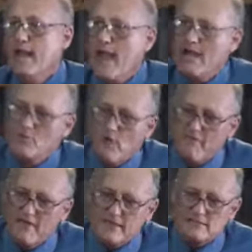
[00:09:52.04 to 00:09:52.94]
And
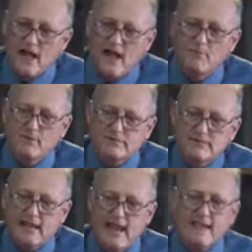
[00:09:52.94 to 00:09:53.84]
when the disciples
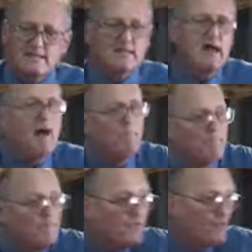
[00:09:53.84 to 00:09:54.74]
collected up
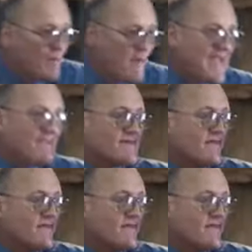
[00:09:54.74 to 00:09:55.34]
the remainder,